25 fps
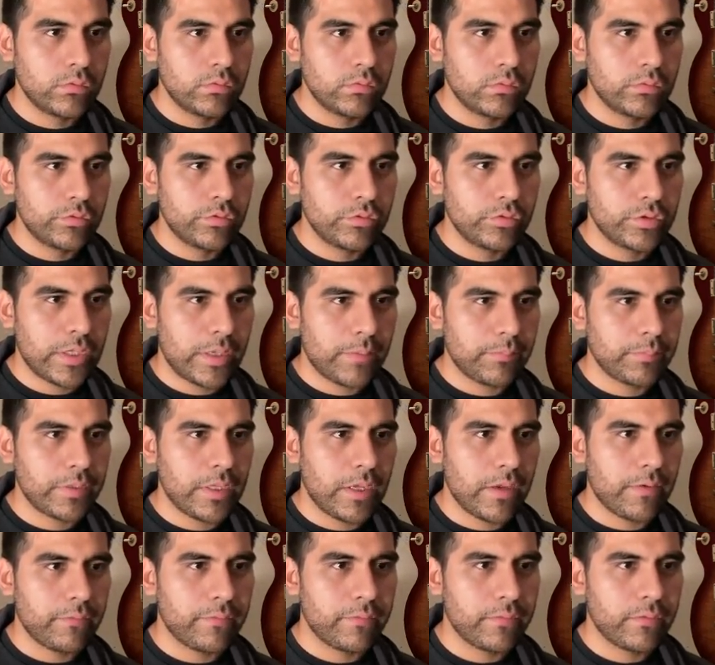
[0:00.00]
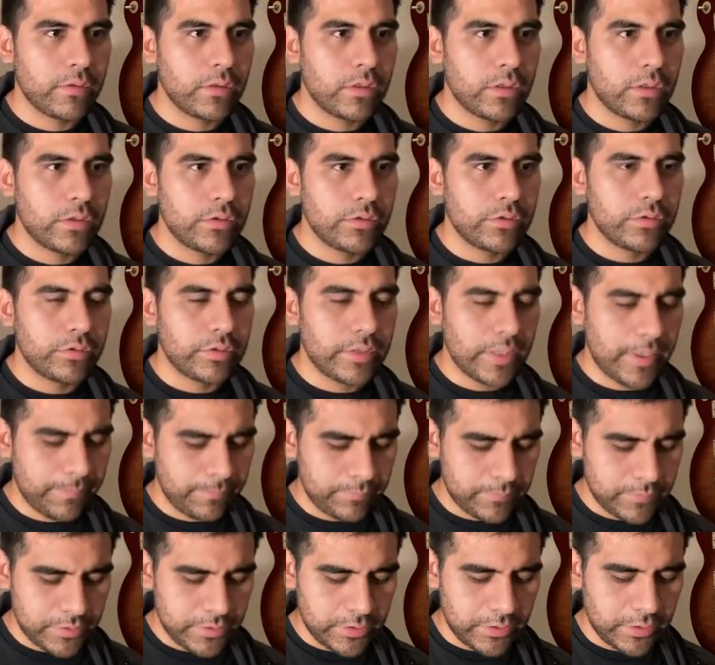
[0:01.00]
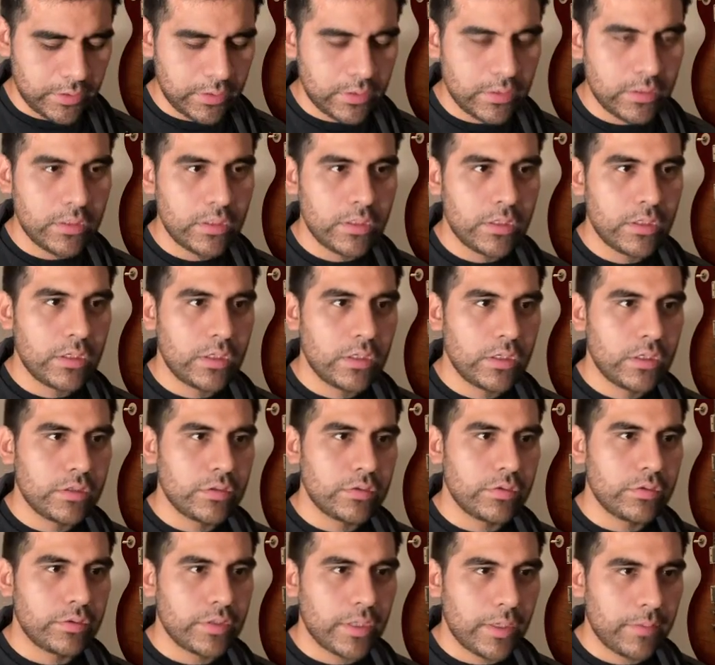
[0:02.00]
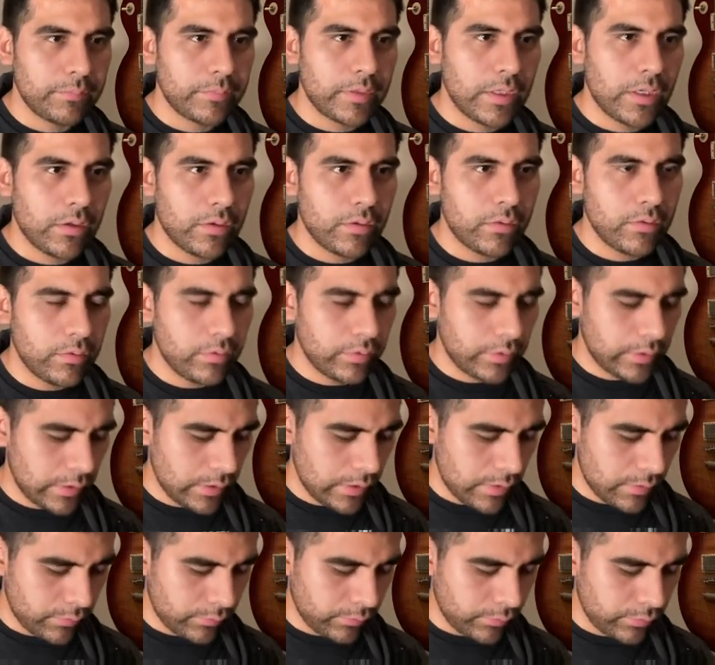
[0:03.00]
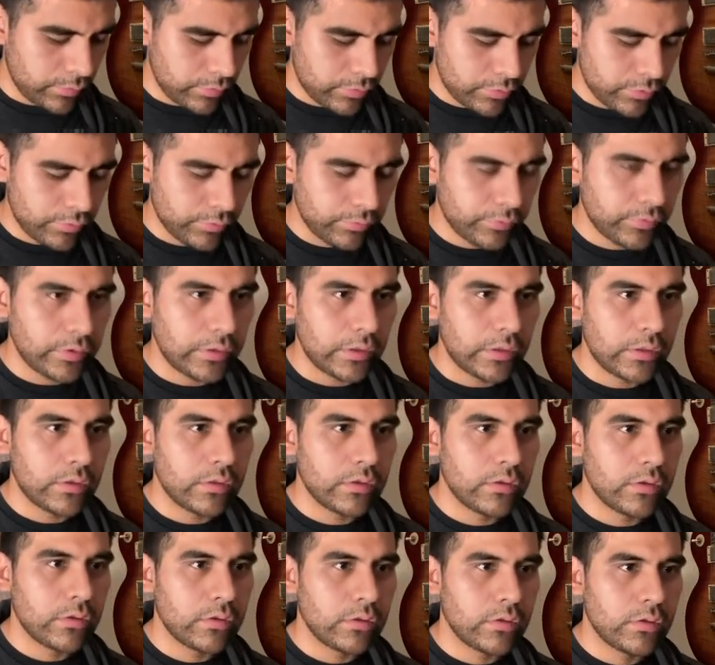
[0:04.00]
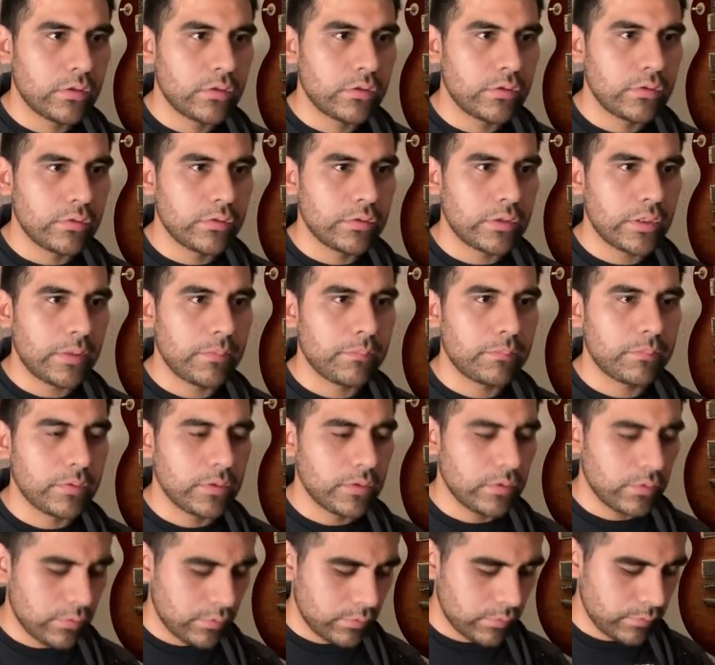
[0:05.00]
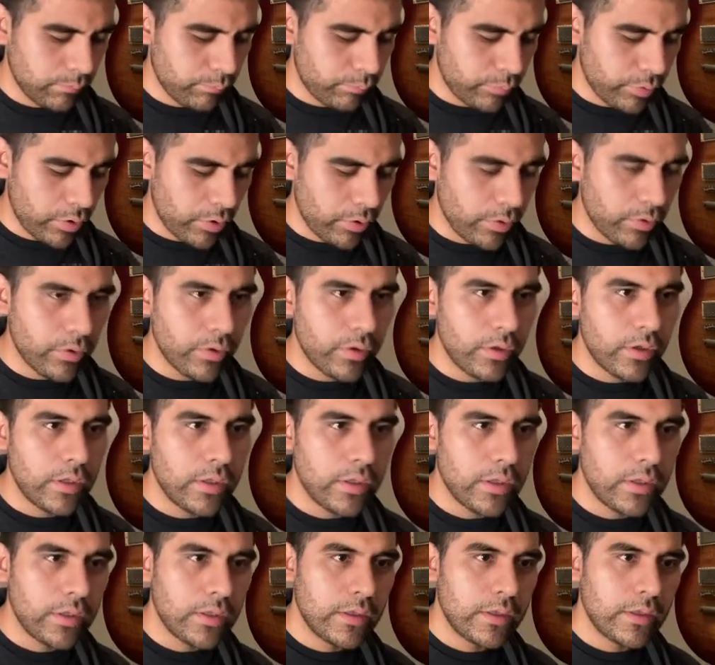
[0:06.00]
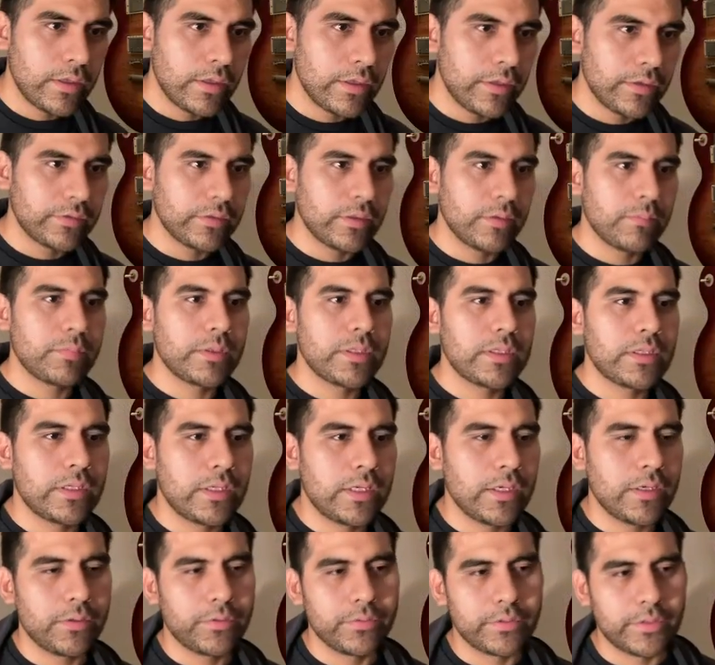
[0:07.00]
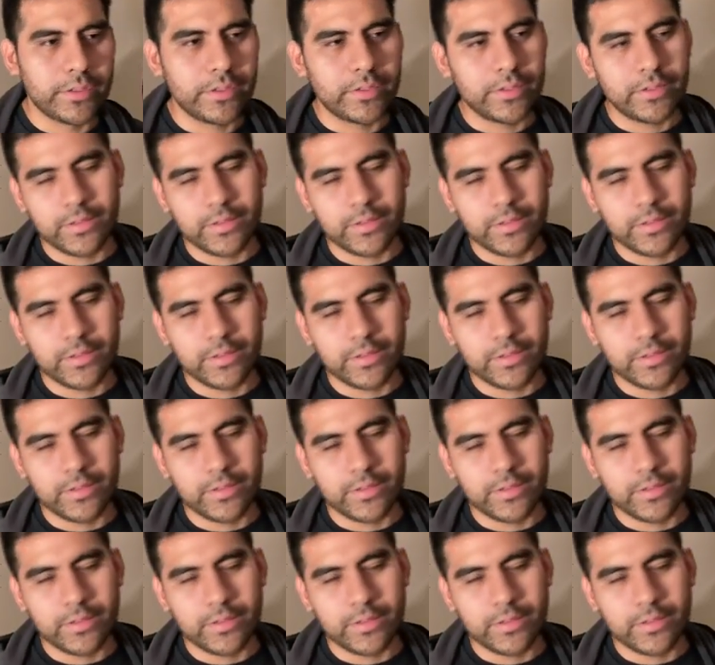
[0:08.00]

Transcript: You typed F, you typed G, you typed L. Okay, now Control C. You typed, bro, it's not being killed.